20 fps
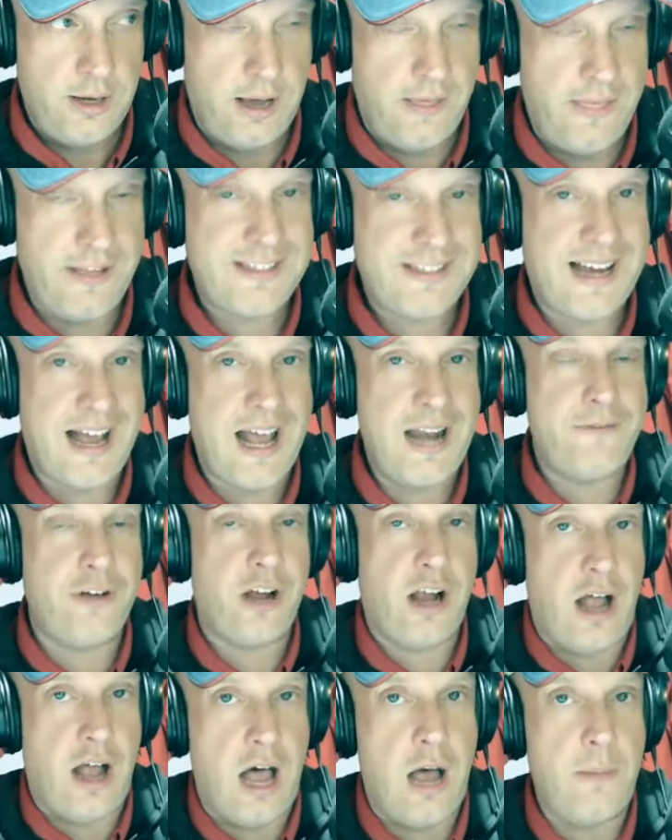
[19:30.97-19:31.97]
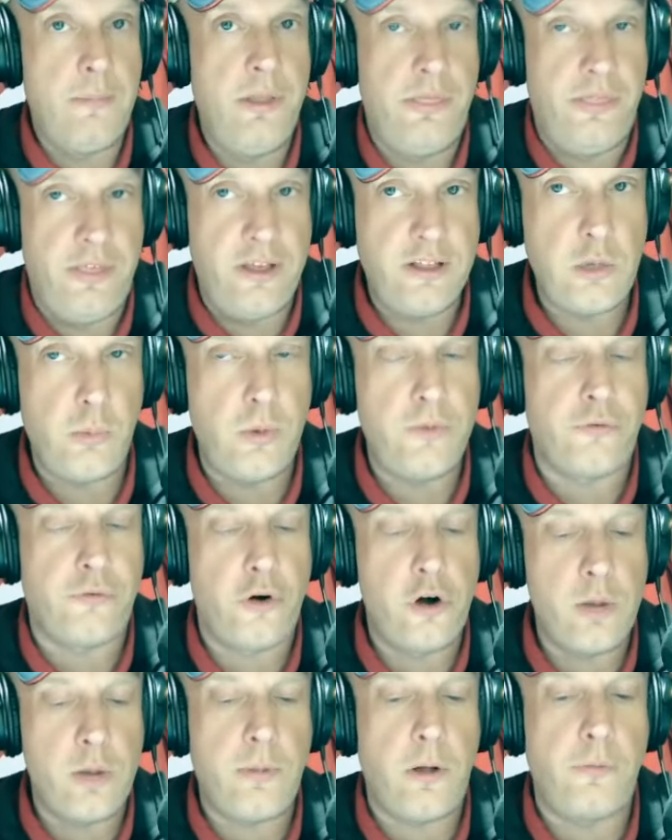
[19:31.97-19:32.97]
Uh, that's kind of a common thing that we've
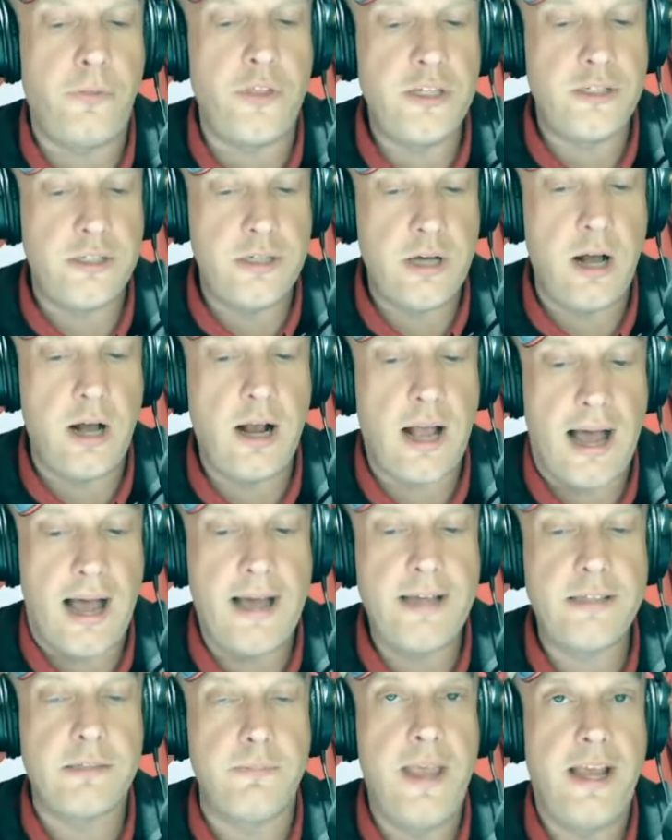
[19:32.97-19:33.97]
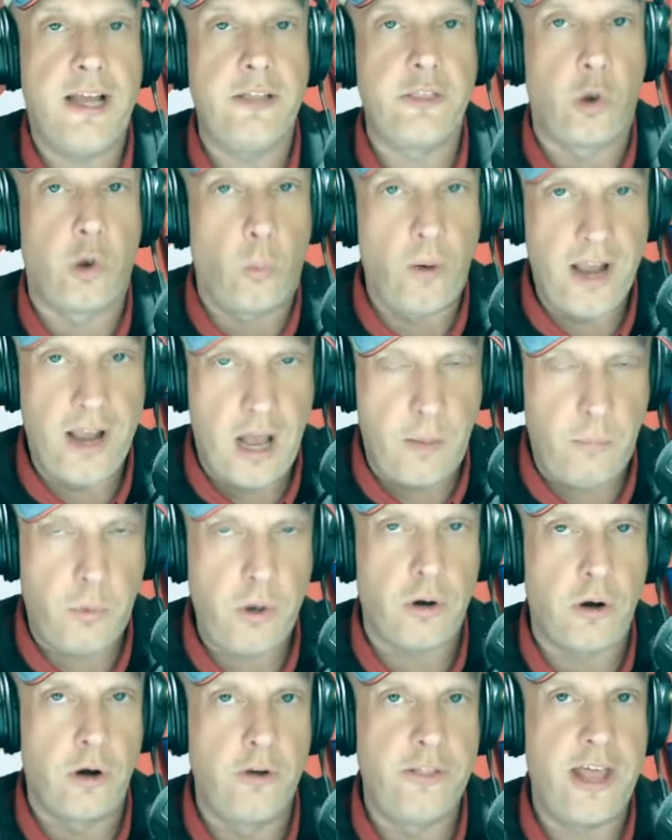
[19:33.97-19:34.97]
heard about these young guys making their way up.
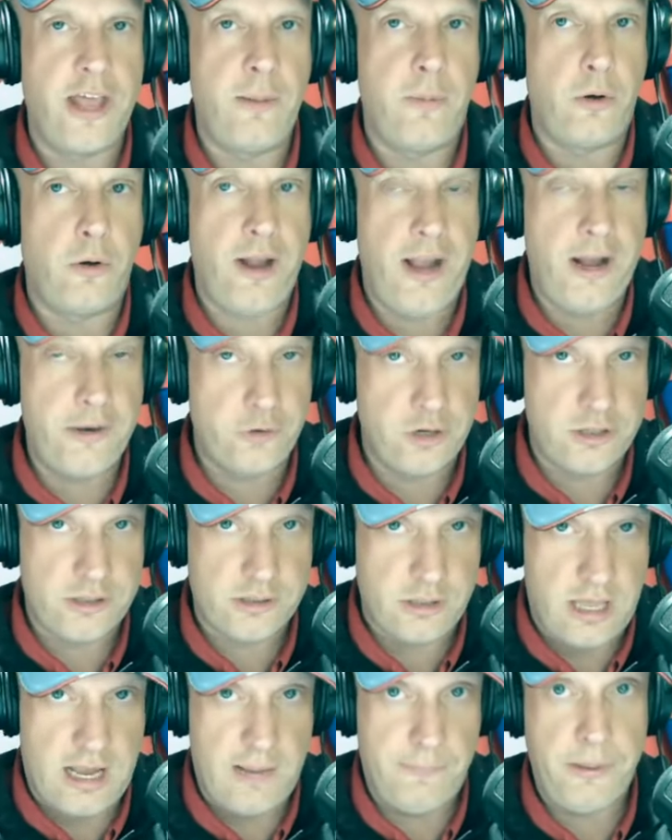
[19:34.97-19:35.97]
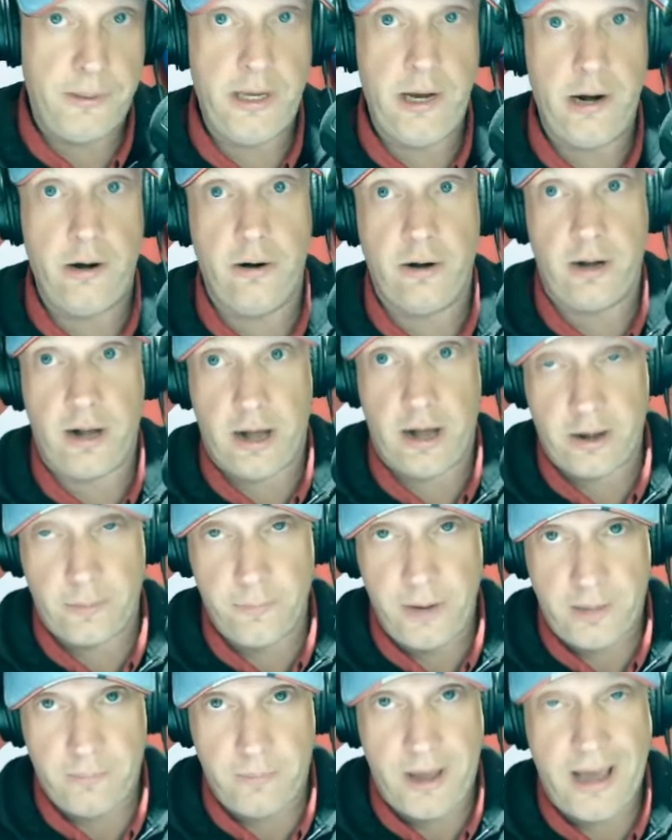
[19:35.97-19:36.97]
We heard that about Hendrix Lapierre and
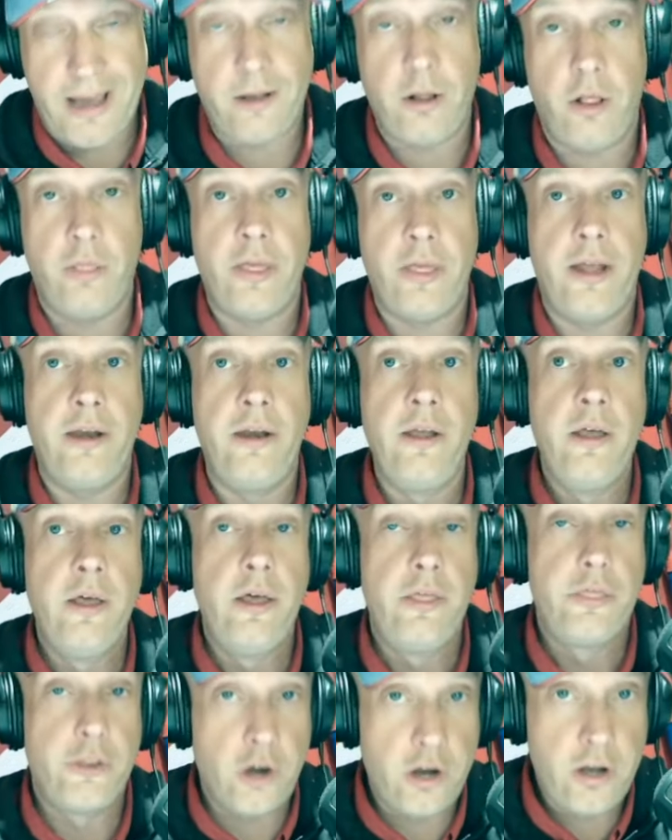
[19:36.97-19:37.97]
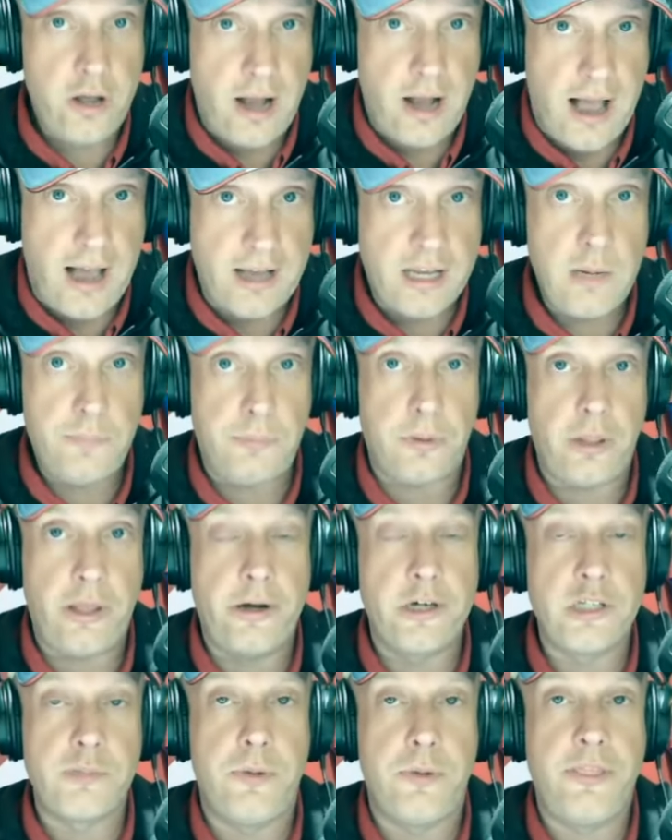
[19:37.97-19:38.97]
Connor McMichael, that they're good hockey
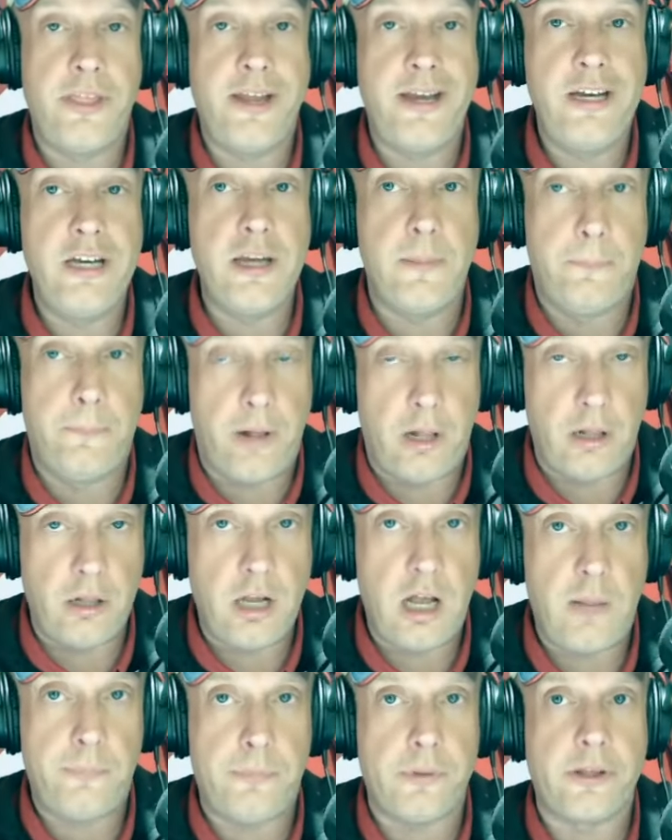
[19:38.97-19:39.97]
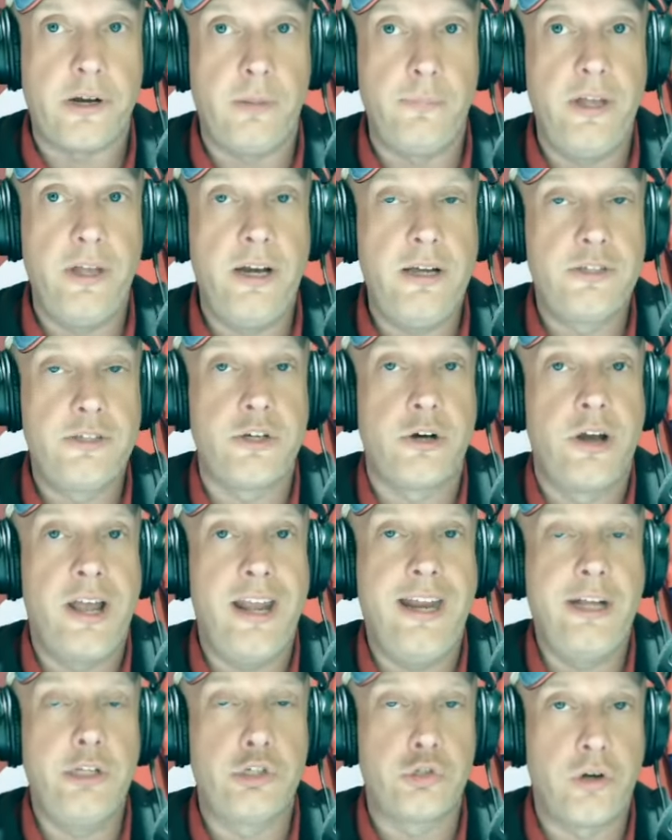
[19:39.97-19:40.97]
players, but they need to bulk up a little bit because they're
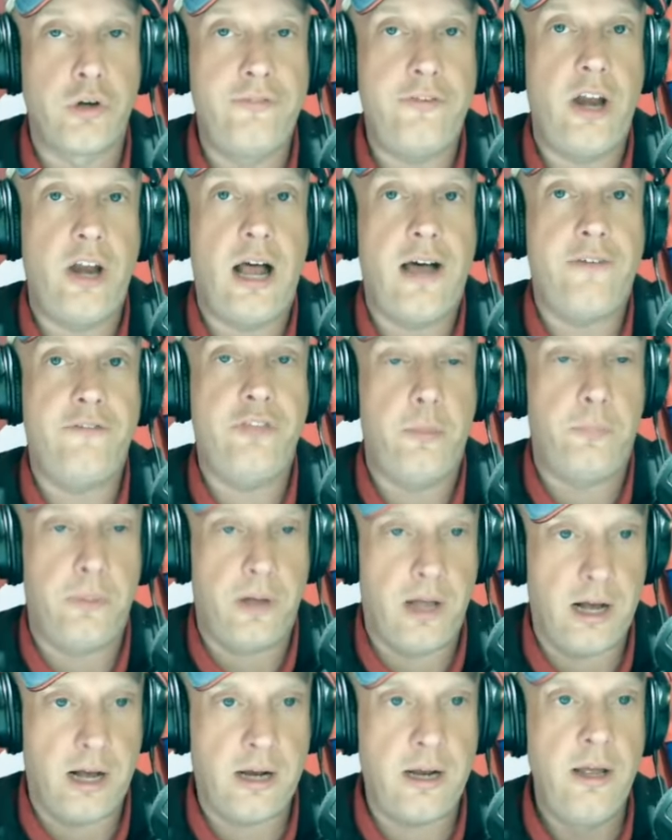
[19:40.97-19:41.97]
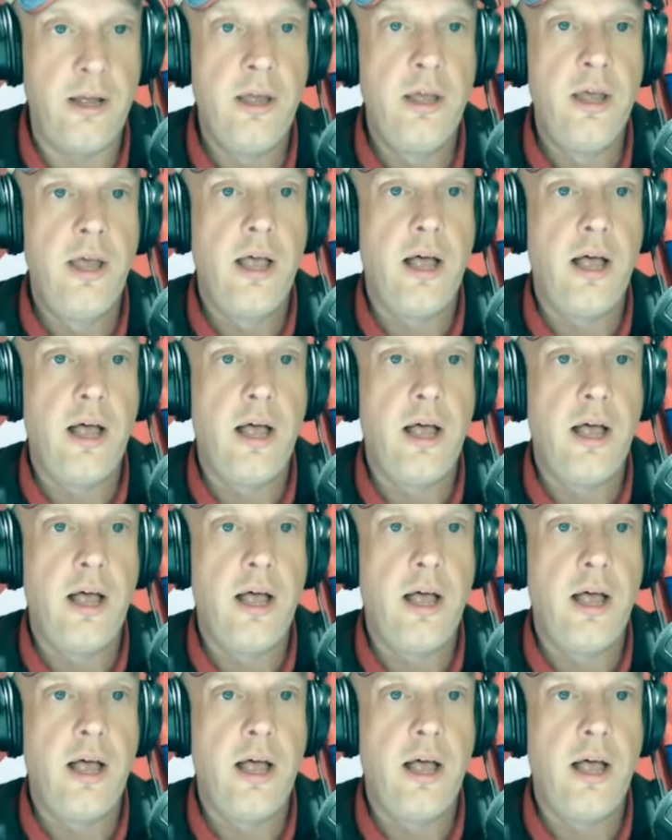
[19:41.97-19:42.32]
getting driven off the puck.